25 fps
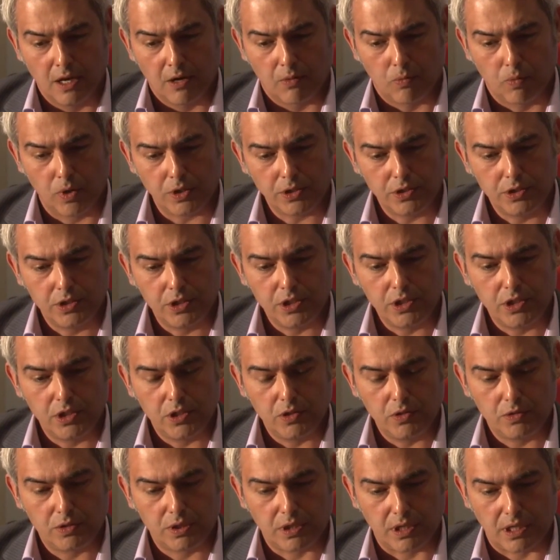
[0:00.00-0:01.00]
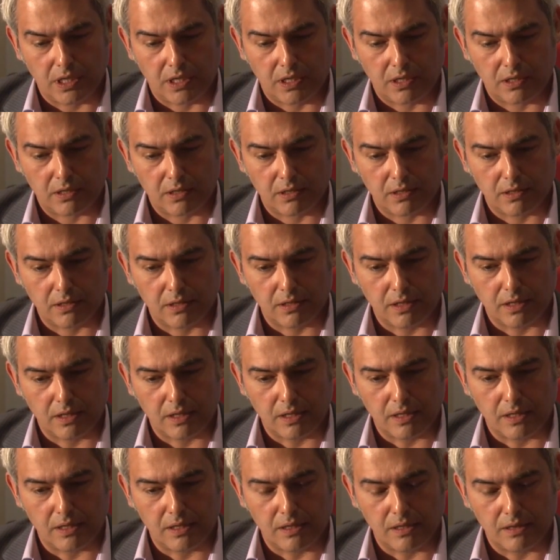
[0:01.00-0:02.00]
What do you think
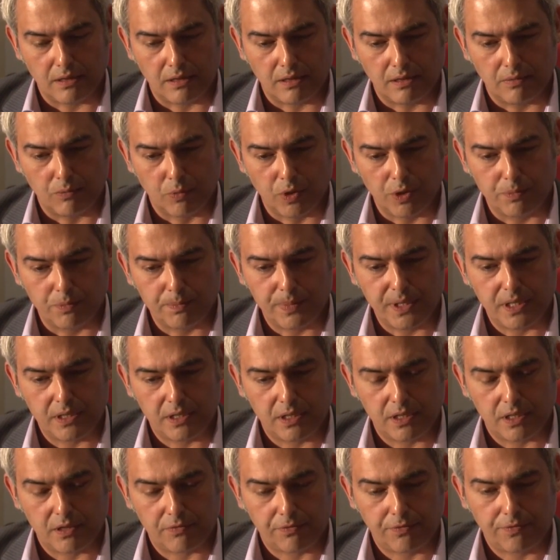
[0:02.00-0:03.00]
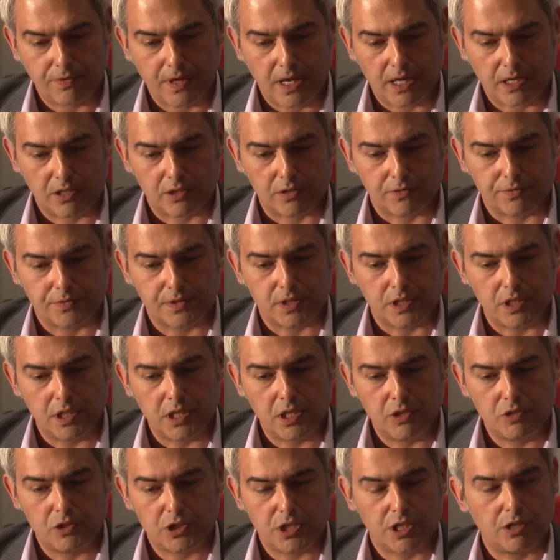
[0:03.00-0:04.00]
will be the effect of the
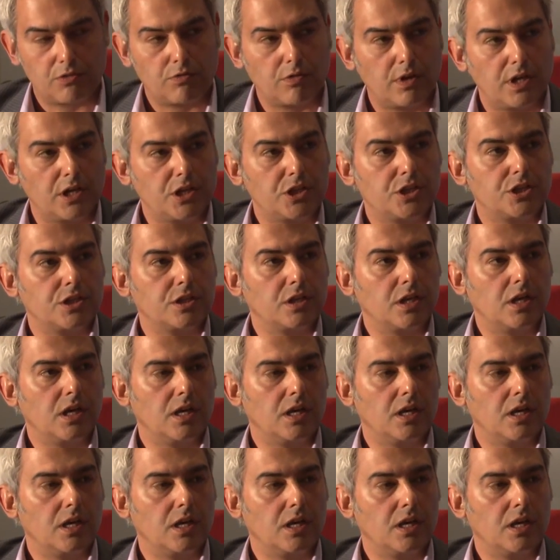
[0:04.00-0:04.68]
new generation